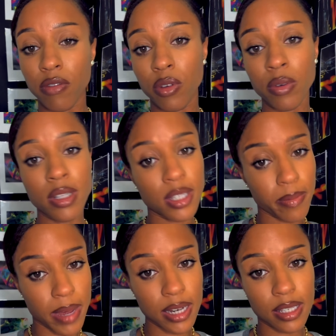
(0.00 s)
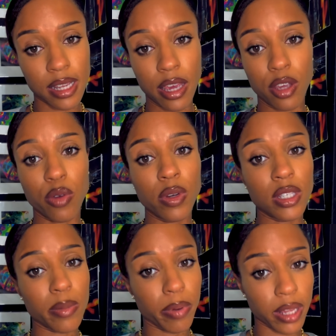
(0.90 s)
You need to meditate. You need
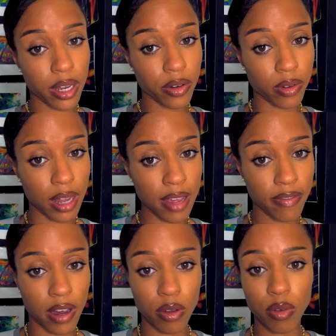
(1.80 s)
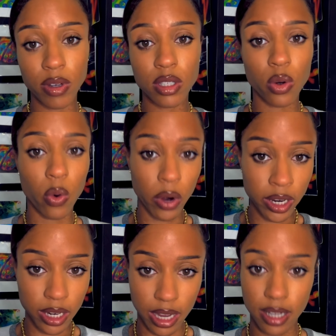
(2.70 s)
to plan your life out. You need to
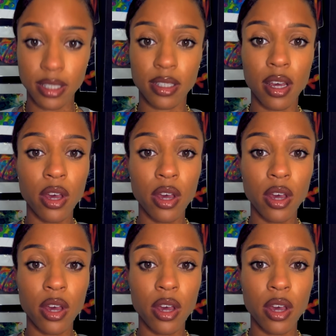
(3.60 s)
organize.